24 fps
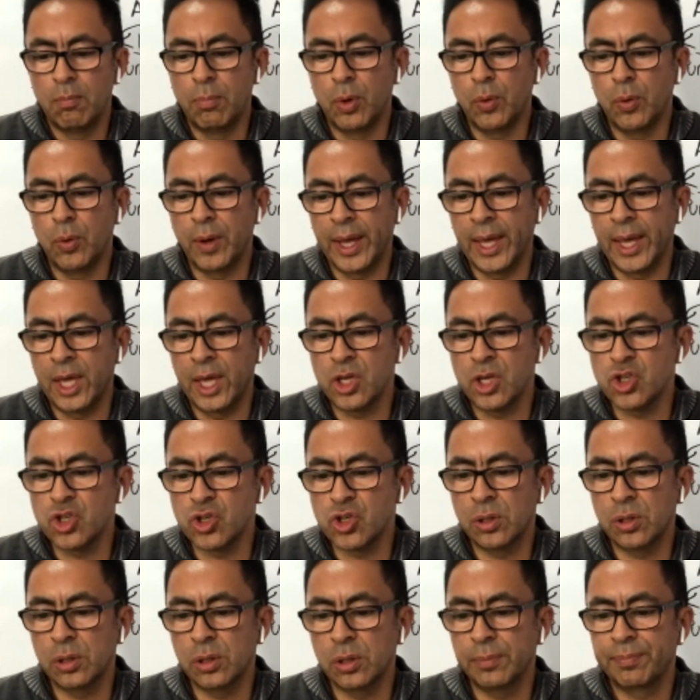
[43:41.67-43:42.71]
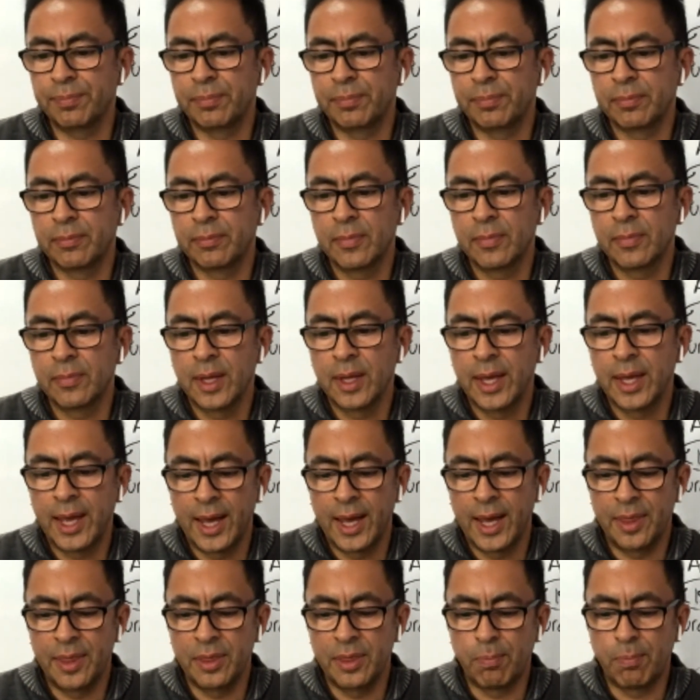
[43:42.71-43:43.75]
Blue Angel,
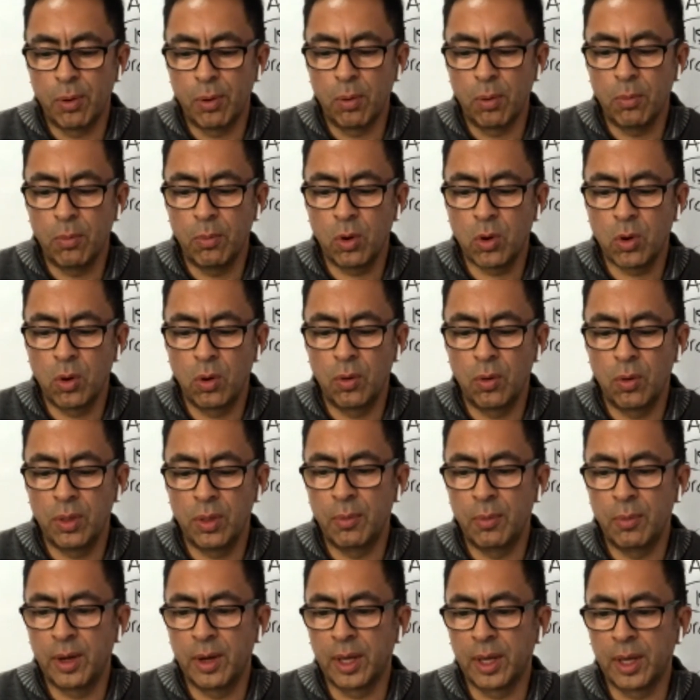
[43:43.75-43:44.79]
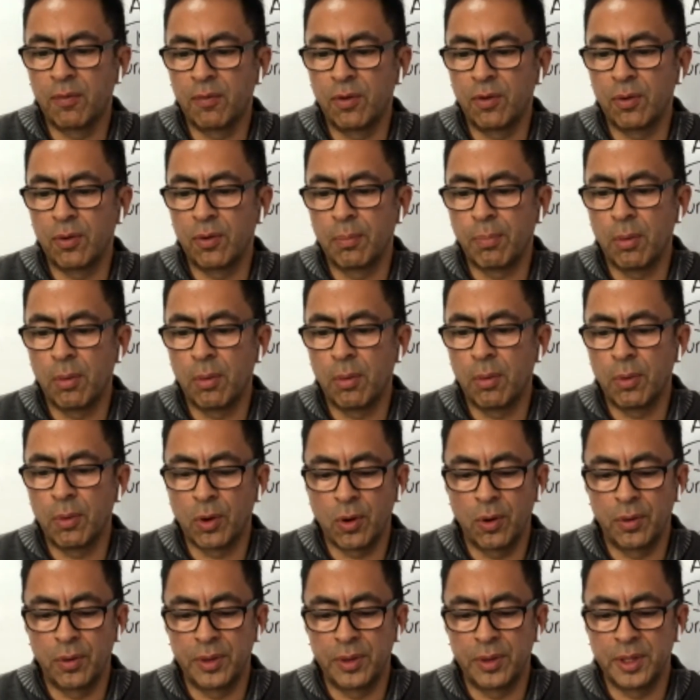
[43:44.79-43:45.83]
and the promo code, I'm going to give you a promo
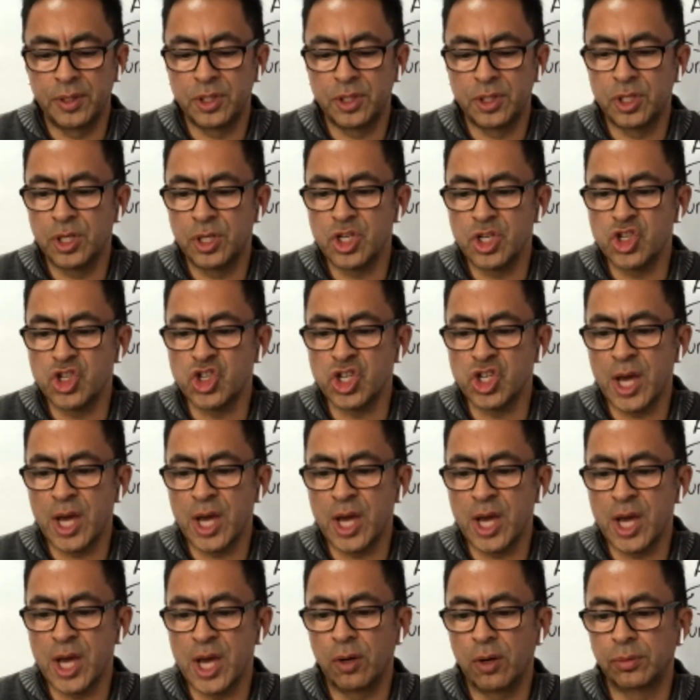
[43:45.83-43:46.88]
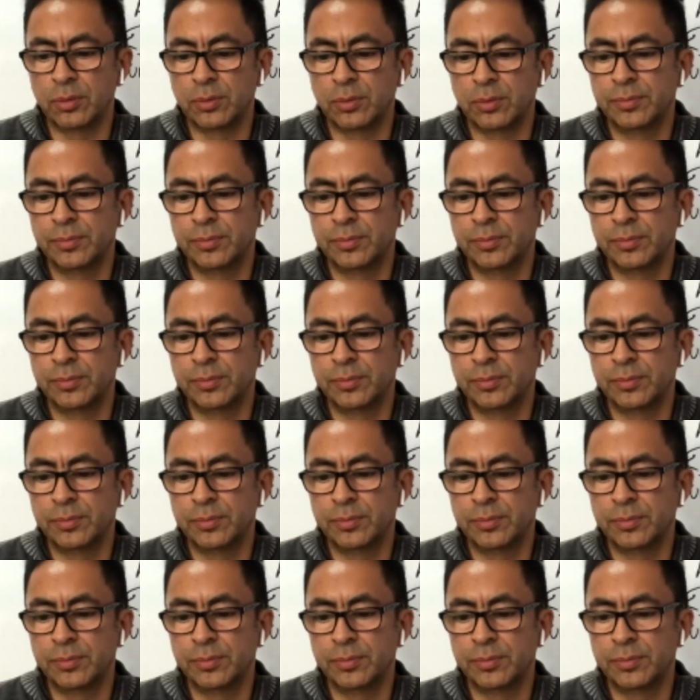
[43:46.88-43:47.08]
code, it's SHADOW.